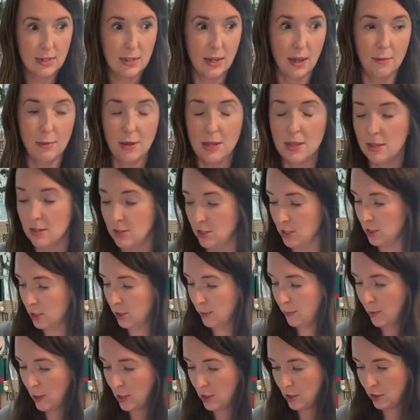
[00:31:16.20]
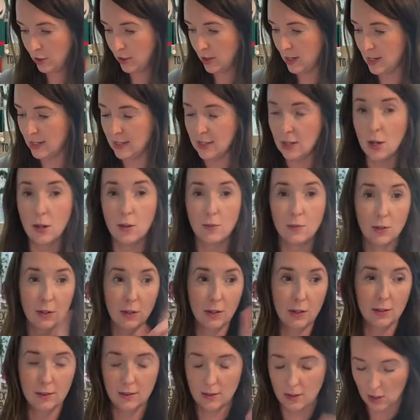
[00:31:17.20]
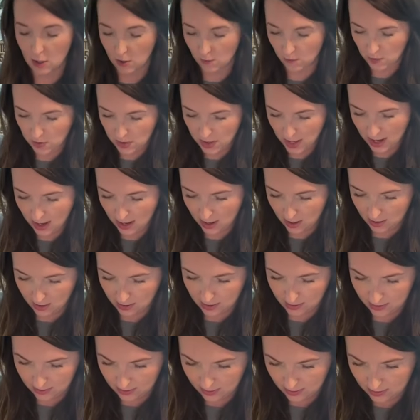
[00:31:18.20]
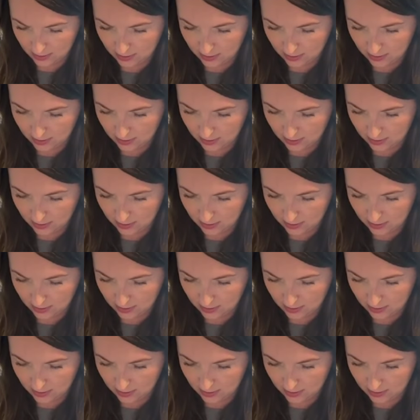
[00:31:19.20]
Tammy, the gingerbread tree is over there,